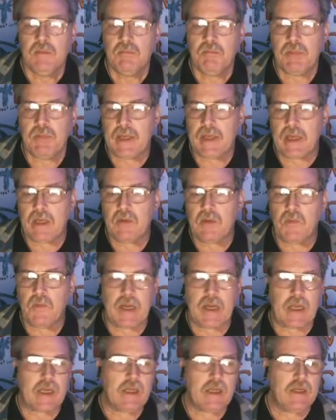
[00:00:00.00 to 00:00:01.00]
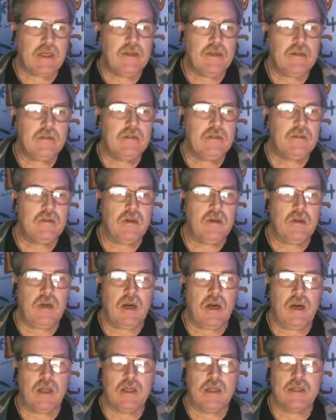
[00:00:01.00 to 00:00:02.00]
blinky winky,
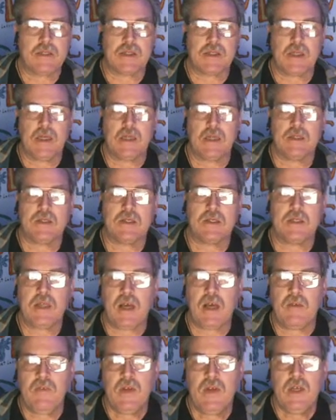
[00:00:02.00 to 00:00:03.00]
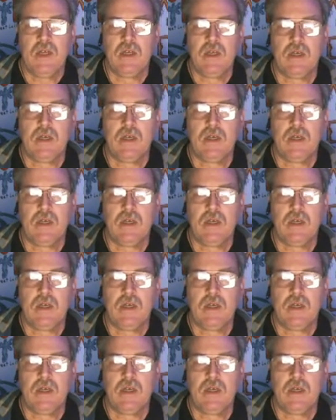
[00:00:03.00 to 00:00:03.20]
all this kind of stuff.